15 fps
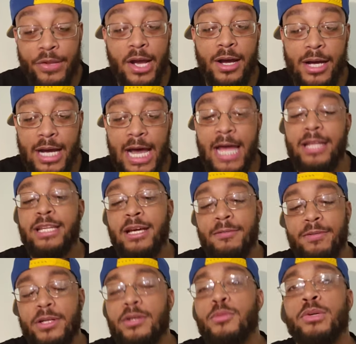uh, I
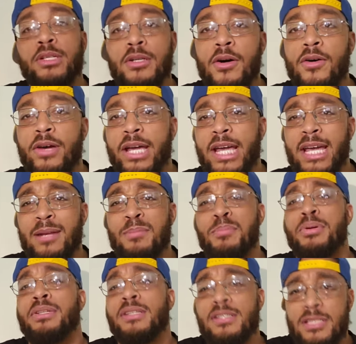definitely would go ahead and
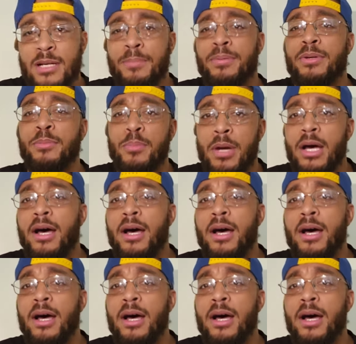put this up a,